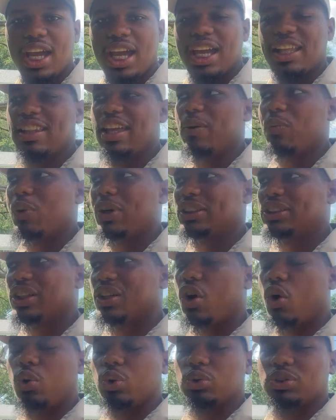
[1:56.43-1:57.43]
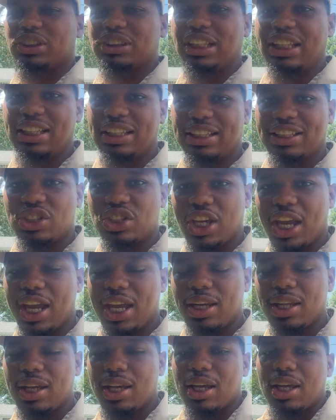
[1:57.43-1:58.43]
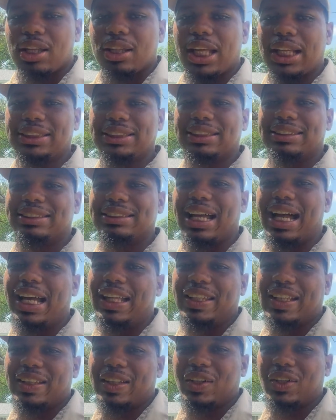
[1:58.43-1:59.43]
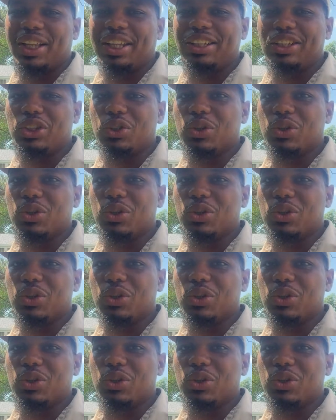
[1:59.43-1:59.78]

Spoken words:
and they went to go sit in the shade, that's a sign that they're letting you